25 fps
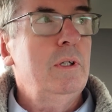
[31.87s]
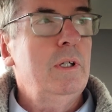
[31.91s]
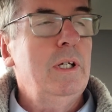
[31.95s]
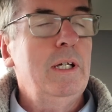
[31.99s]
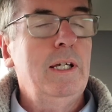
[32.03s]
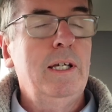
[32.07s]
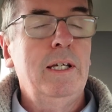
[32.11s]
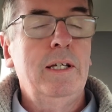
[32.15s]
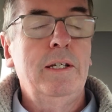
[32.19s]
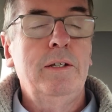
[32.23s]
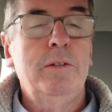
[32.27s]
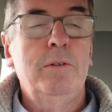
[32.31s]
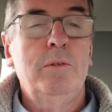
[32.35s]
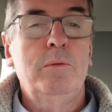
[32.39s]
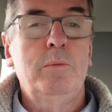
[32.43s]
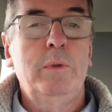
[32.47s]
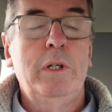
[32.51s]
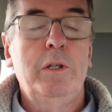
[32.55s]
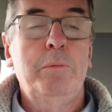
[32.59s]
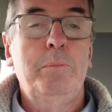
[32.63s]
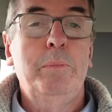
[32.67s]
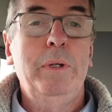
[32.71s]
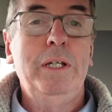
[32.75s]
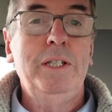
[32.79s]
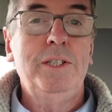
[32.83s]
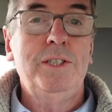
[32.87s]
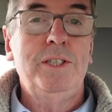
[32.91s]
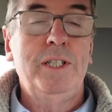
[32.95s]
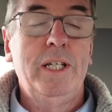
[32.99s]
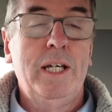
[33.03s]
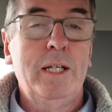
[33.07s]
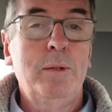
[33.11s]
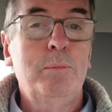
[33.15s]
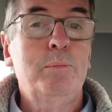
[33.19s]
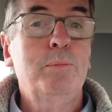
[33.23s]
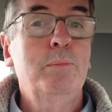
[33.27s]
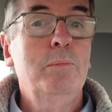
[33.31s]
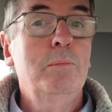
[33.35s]
with
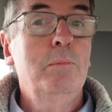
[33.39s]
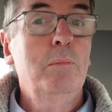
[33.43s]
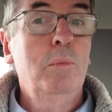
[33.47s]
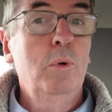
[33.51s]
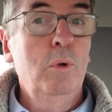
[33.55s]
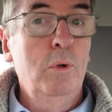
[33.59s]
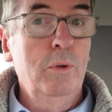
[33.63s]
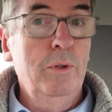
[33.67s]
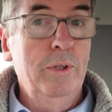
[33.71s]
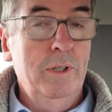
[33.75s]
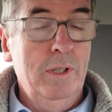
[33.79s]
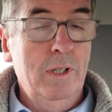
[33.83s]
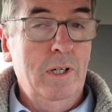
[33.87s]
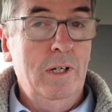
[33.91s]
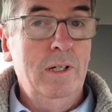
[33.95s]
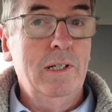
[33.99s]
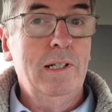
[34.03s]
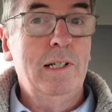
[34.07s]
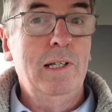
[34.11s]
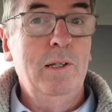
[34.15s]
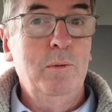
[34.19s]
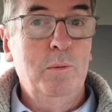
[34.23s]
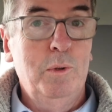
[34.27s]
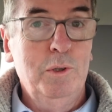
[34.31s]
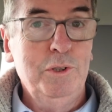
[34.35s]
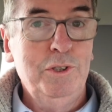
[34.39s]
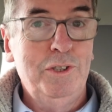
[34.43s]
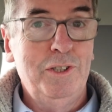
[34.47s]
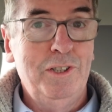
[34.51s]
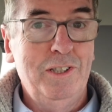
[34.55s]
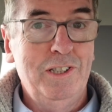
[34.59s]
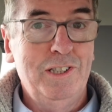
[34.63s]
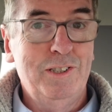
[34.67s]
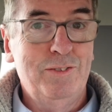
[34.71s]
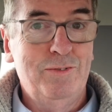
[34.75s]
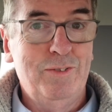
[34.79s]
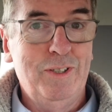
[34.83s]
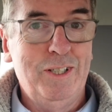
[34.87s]
BCA more than likely watching
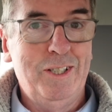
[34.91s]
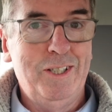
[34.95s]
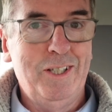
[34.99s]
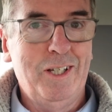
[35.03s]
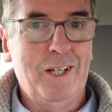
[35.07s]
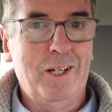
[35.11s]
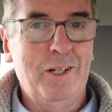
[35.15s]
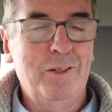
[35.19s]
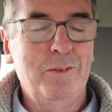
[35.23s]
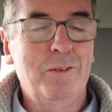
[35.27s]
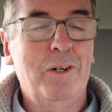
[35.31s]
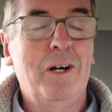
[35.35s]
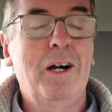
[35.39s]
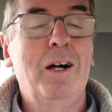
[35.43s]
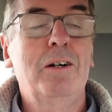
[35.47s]
this video,